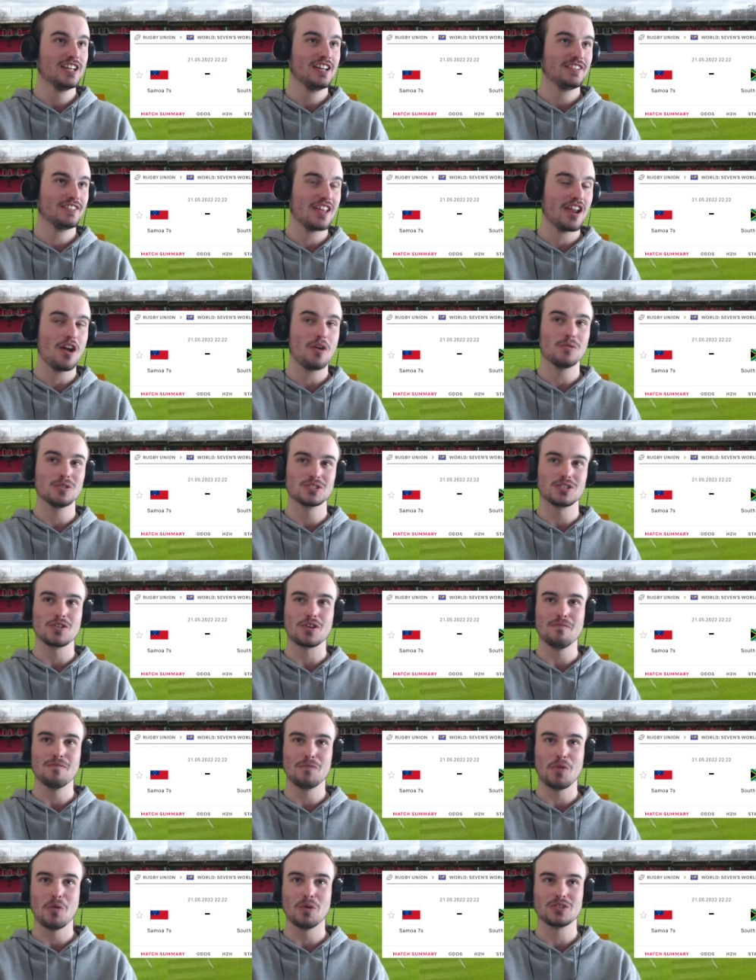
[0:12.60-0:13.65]
that I was looking
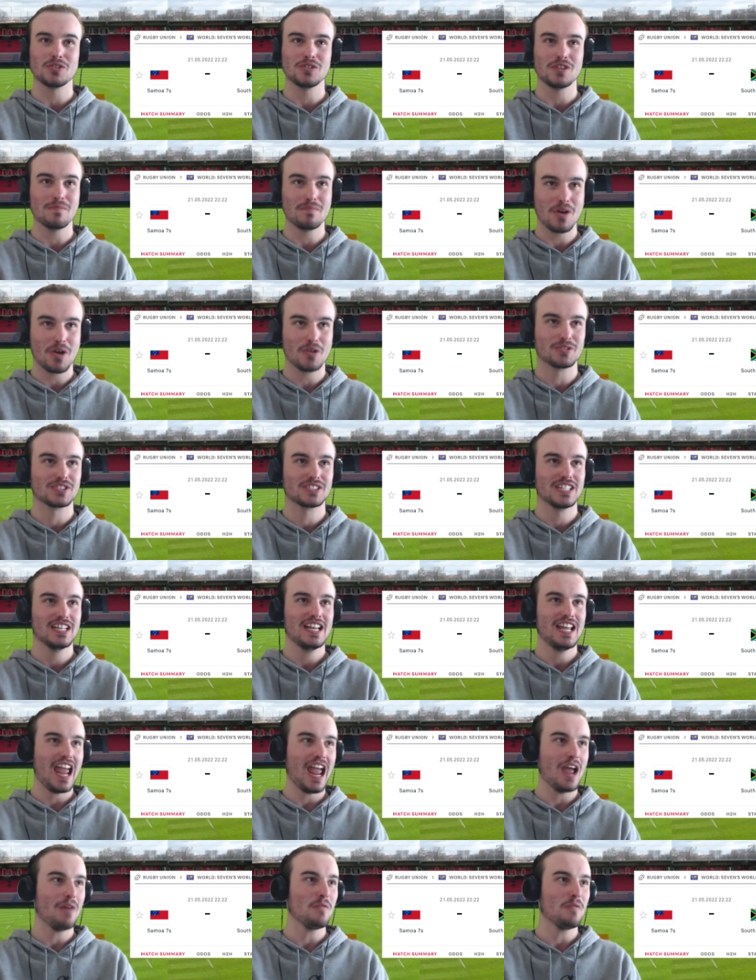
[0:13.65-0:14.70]
forward to the most,
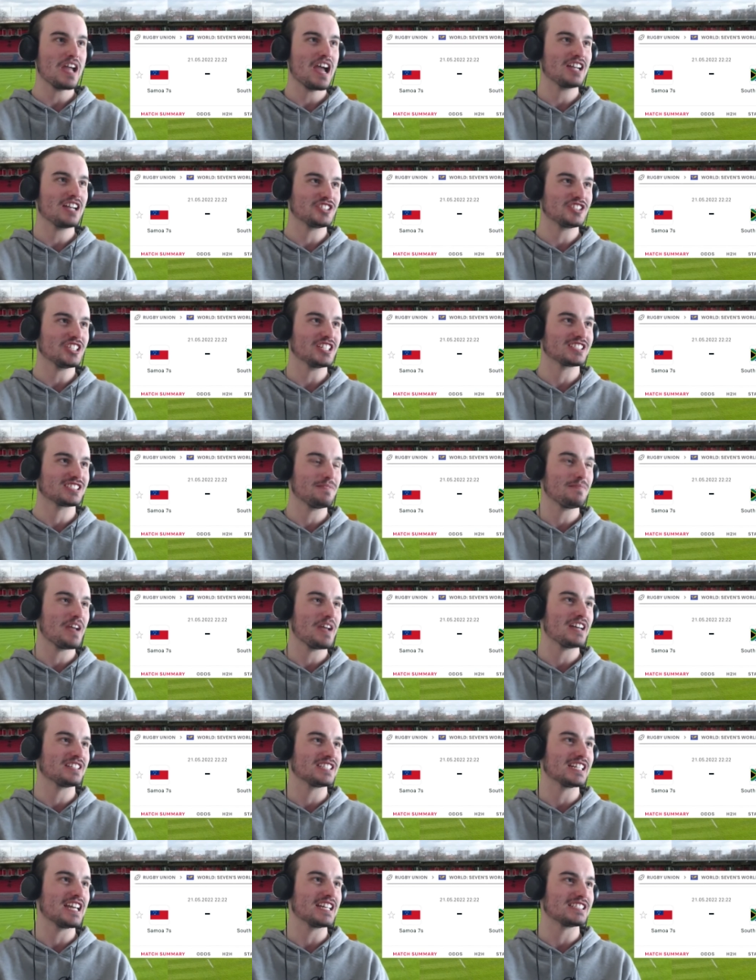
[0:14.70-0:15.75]
and we are just about
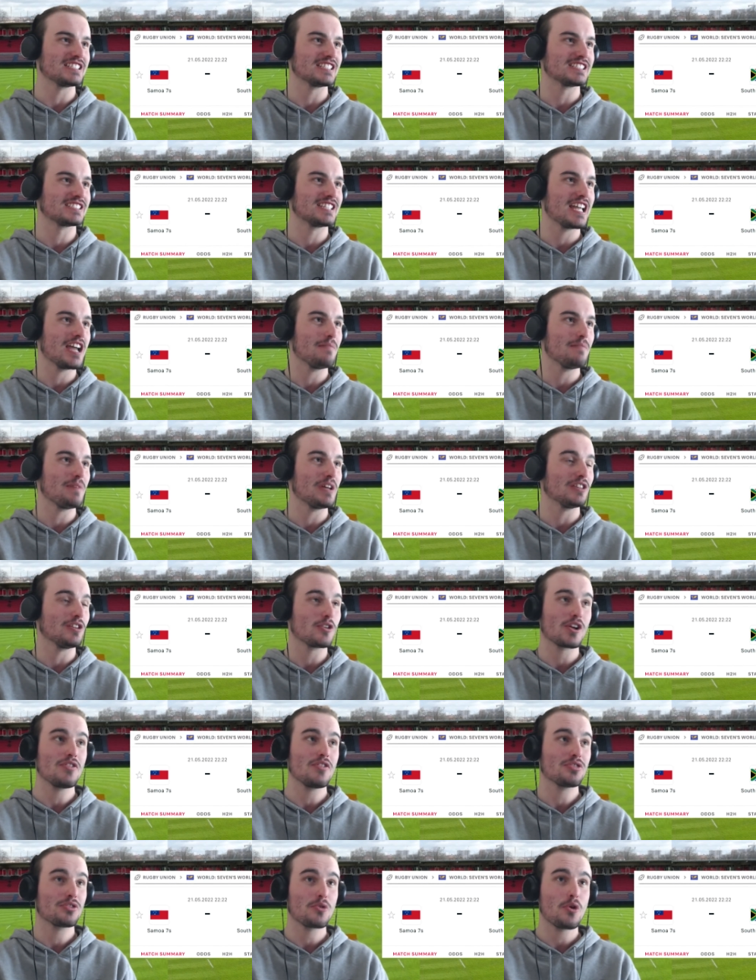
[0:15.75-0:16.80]
to get to see it. But
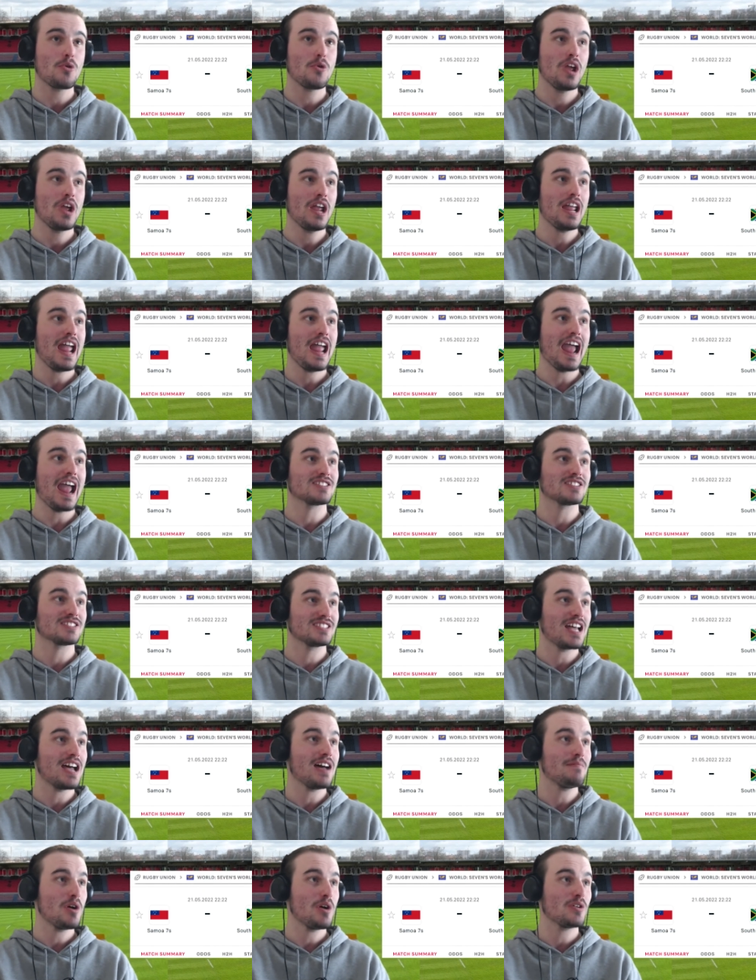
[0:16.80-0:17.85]
looking through at
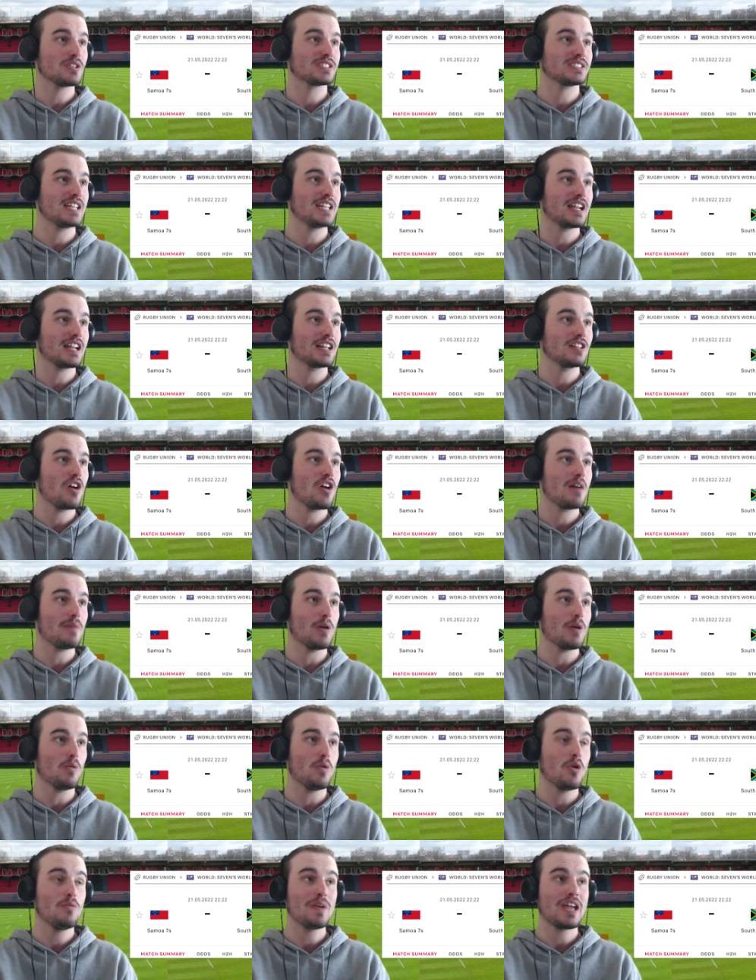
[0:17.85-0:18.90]
Samoa's starting lineup, it
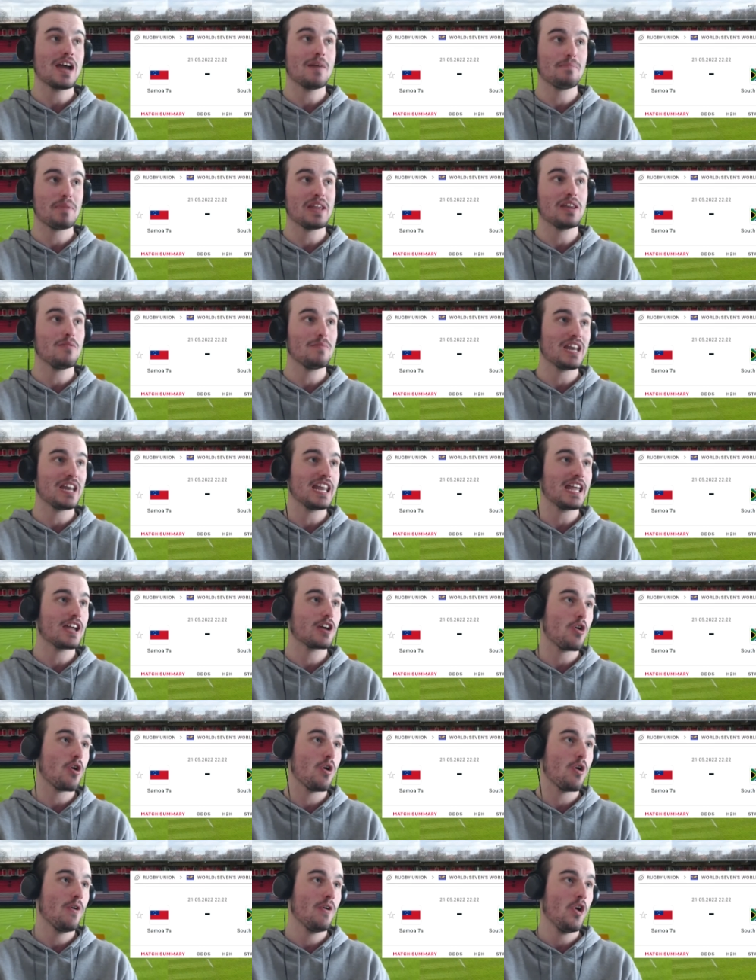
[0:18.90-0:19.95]
will be Apelo
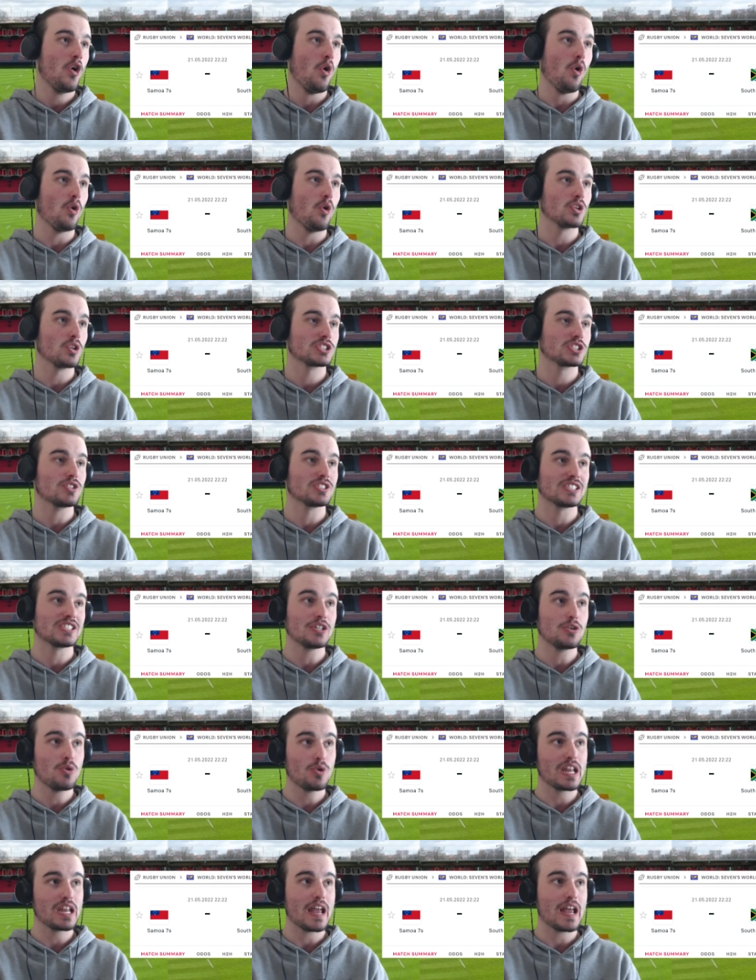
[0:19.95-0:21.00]
Maleko, also
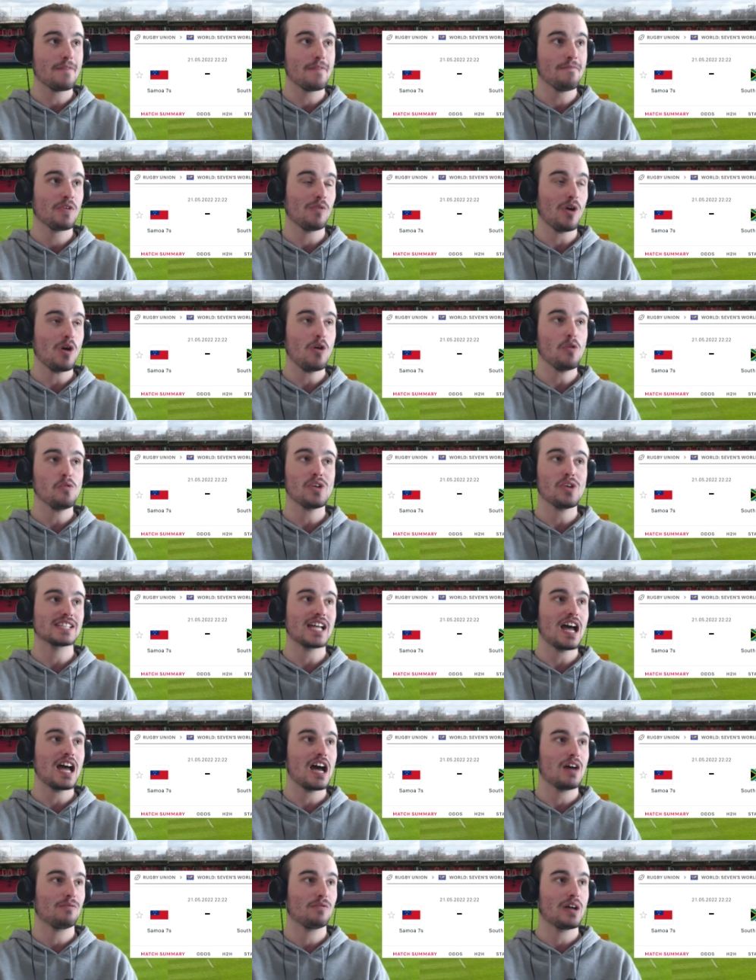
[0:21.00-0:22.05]
Sione
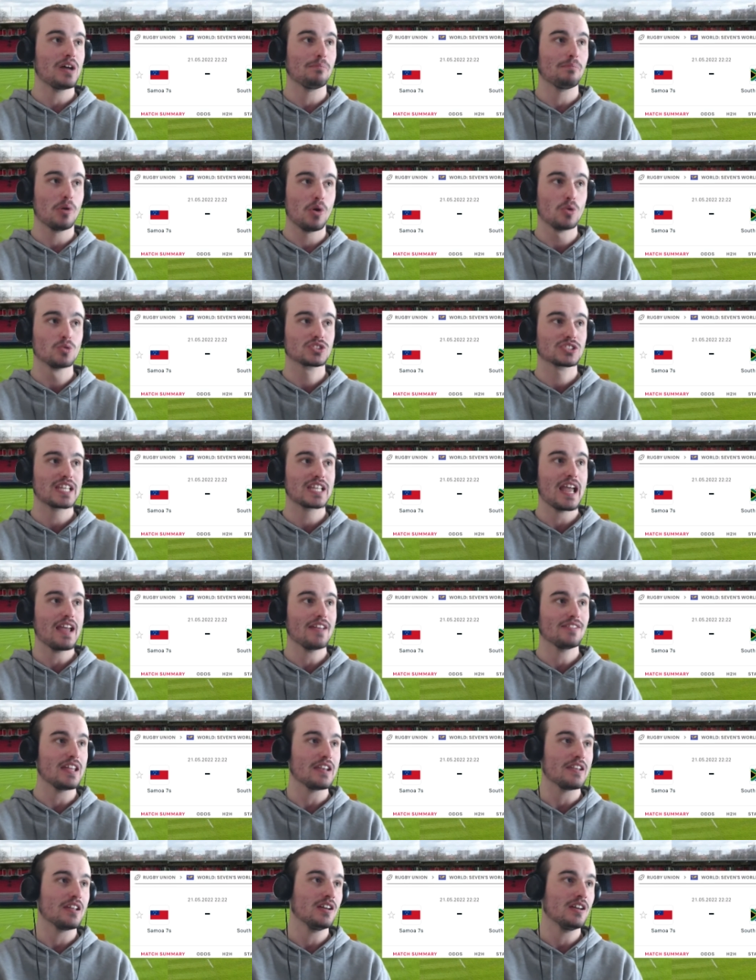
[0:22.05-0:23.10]
Vauvasaafa, Paul
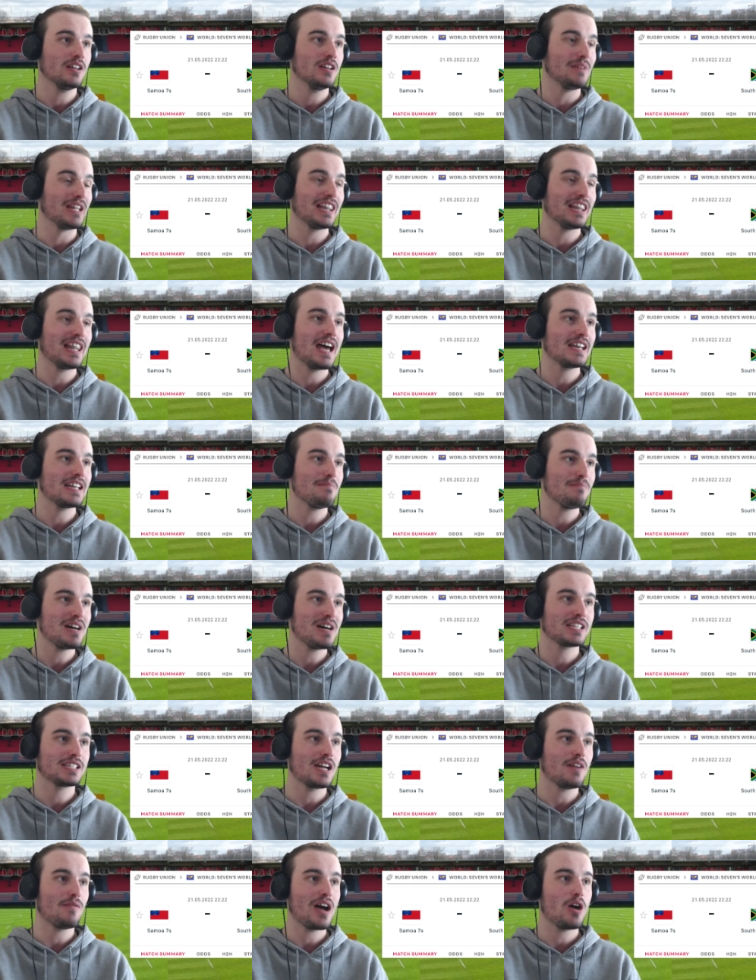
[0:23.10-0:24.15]
Scanlon, Milani
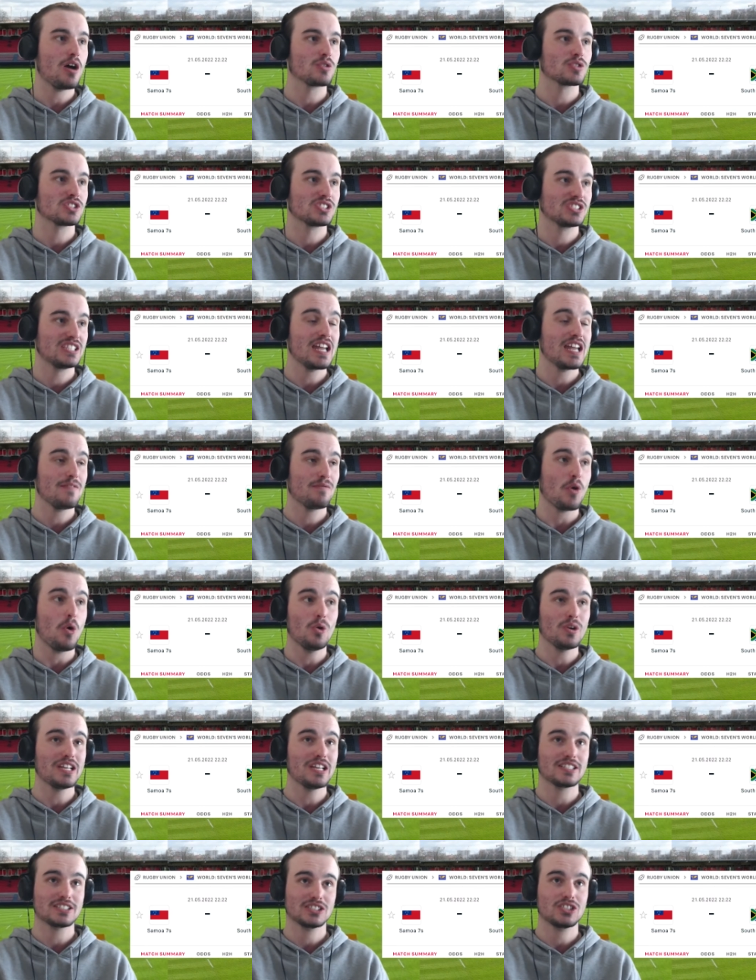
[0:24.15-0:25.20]
Matavao, Steve
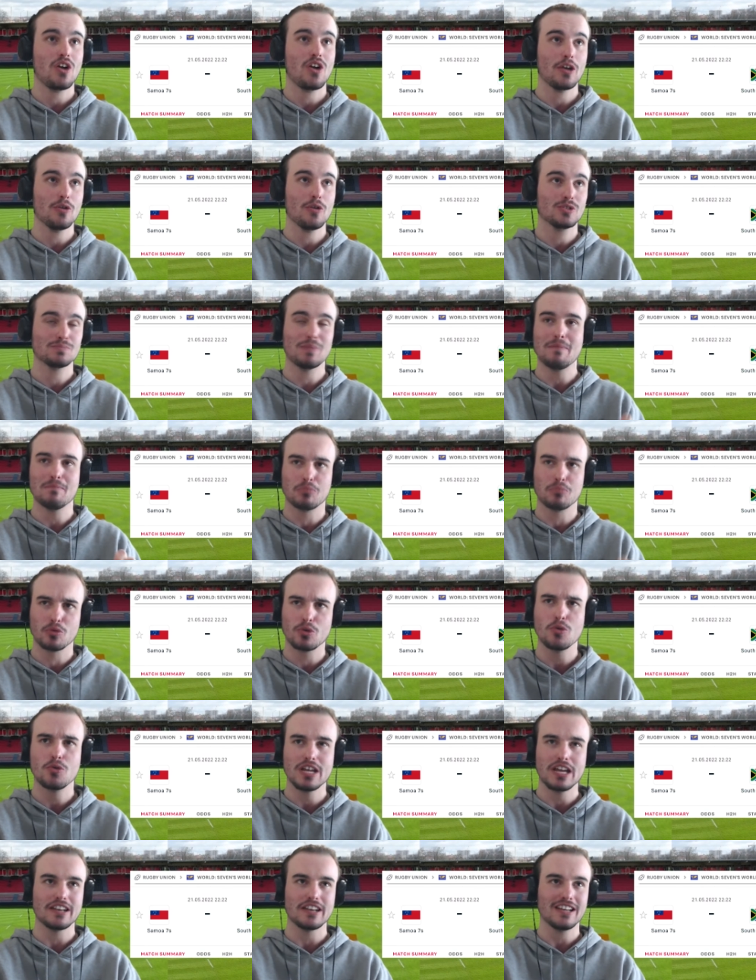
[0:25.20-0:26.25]
Onisoi, who's been
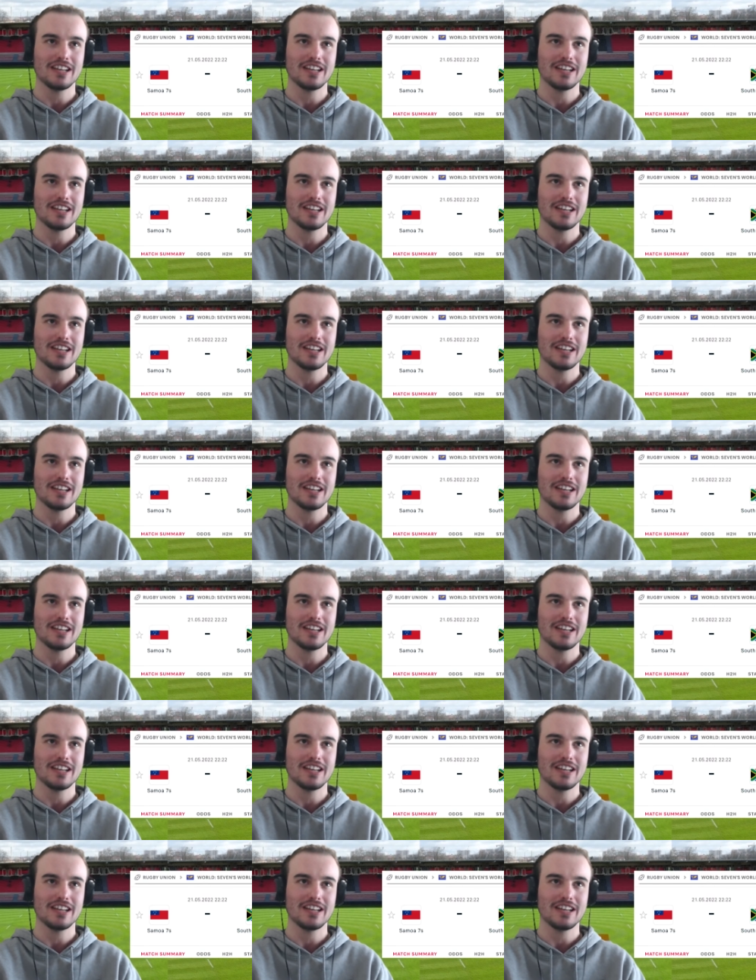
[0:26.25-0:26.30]
brilliant